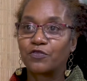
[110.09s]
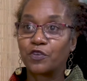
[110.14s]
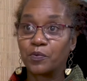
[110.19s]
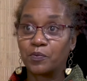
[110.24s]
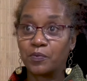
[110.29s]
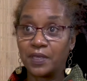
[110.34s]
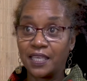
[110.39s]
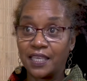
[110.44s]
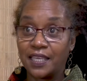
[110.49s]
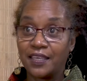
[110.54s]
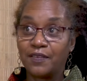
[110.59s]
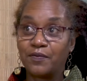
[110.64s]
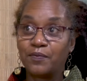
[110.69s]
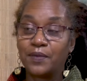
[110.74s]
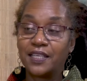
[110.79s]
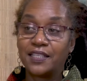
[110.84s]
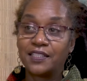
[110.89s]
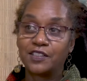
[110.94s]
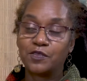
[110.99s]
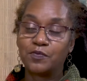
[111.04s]
for me
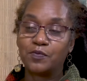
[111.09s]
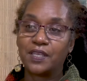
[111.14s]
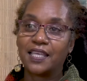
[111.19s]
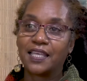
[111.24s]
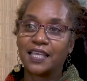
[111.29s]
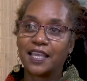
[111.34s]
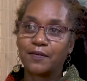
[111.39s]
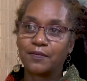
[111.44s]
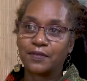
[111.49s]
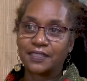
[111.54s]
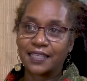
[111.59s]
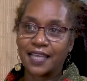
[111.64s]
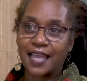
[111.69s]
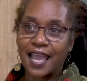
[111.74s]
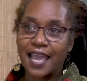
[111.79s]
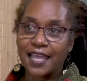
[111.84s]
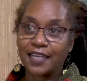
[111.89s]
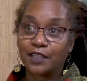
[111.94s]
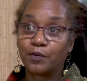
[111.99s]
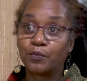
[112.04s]
means being able to
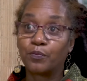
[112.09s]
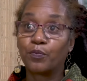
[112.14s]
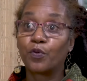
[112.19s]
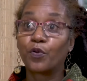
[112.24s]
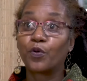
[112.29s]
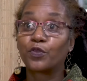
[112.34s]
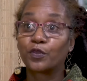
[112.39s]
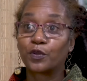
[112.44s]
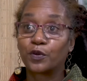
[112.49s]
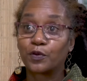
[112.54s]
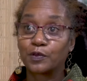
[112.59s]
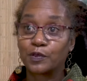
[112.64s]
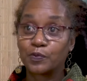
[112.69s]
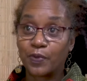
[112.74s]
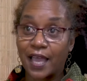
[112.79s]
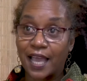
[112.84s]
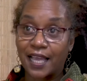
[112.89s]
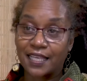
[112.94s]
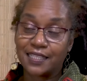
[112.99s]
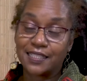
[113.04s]
handle both of those
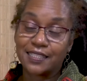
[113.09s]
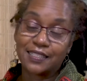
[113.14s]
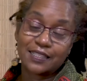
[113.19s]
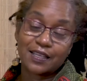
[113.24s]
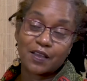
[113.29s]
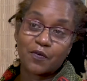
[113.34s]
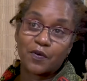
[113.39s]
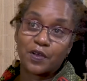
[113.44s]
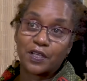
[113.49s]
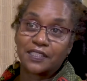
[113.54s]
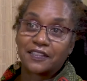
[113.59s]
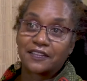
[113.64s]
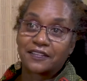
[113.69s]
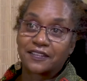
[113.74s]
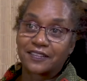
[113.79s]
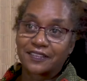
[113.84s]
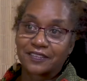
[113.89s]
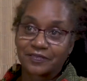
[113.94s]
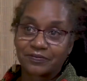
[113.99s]
packages at once.